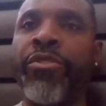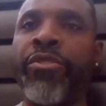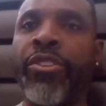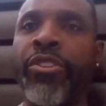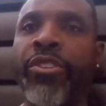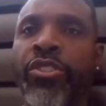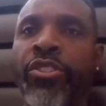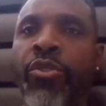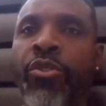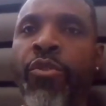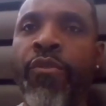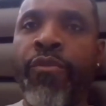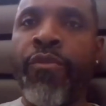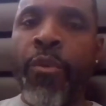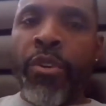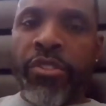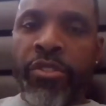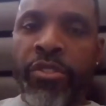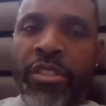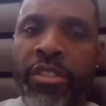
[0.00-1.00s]
They're just so
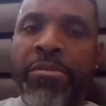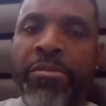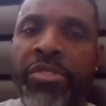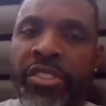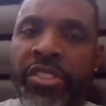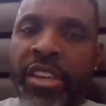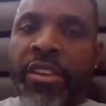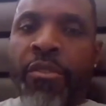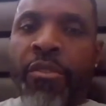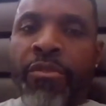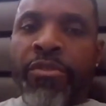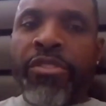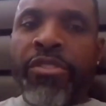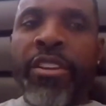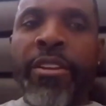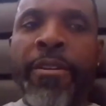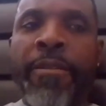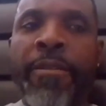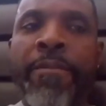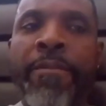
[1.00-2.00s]
focused on themselves
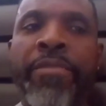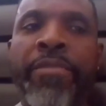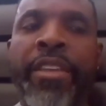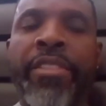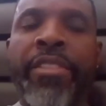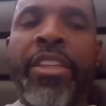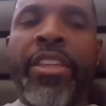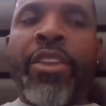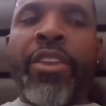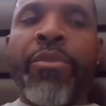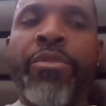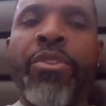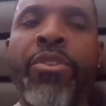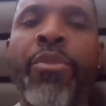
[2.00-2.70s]
that they don't